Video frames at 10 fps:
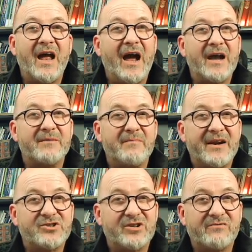and
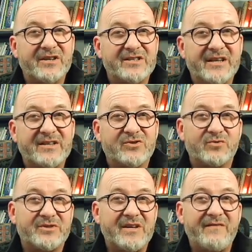Managing Residential
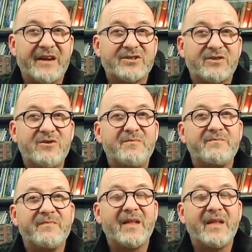Defects group